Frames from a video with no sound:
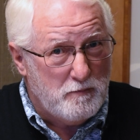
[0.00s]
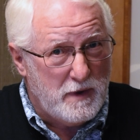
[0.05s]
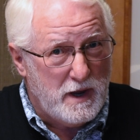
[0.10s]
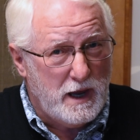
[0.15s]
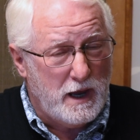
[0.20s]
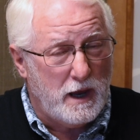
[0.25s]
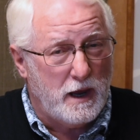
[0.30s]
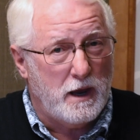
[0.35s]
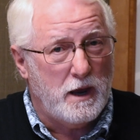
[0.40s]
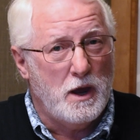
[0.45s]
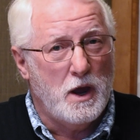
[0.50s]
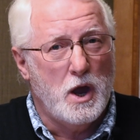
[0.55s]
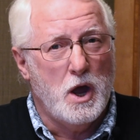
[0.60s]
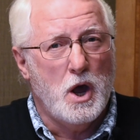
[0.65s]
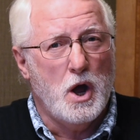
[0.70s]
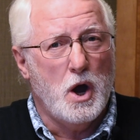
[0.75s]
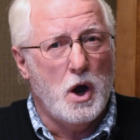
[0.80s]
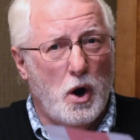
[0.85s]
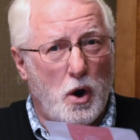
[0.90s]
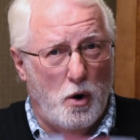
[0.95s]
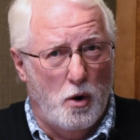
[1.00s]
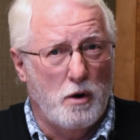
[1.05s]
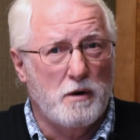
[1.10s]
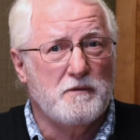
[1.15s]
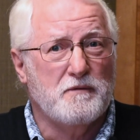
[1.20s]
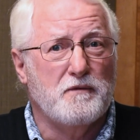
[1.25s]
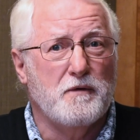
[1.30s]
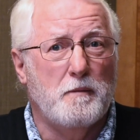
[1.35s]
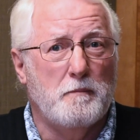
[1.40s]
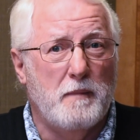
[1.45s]
me, or
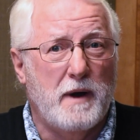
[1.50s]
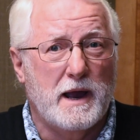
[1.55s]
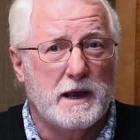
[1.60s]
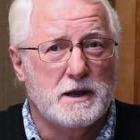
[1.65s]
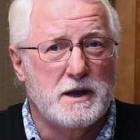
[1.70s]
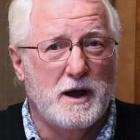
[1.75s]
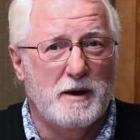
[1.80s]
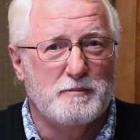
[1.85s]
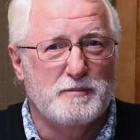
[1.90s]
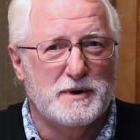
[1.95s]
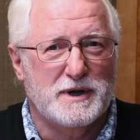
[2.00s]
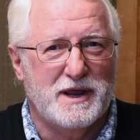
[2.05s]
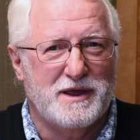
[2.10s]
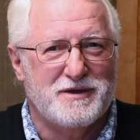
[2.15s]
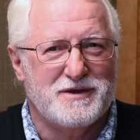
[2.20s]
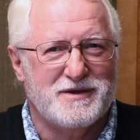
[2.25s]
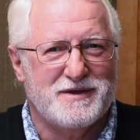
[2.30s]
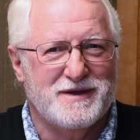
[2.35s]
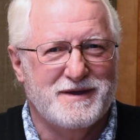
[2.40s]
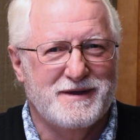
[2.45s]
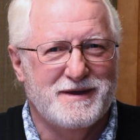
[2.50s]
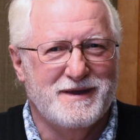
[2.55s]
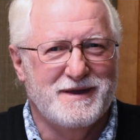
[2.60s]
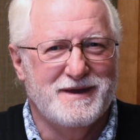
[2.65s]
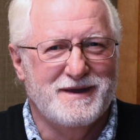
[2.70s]
from my companies.